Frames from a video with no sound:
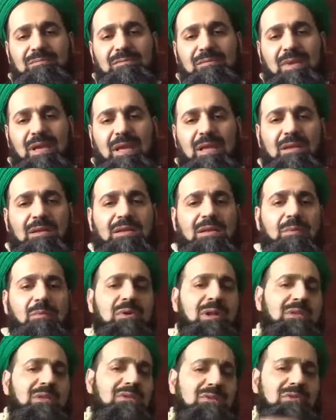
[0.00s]
and we're
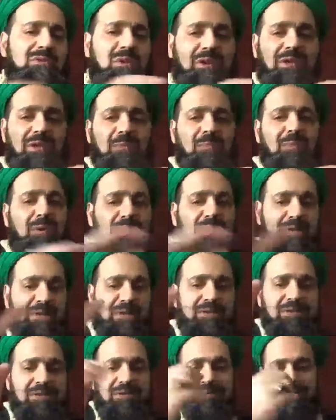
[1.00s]
just talking about
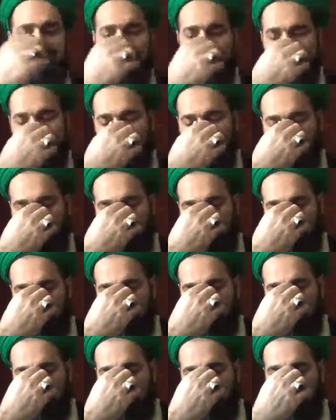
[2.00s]
leaders,
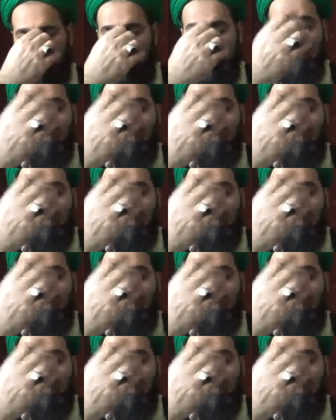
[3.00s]
because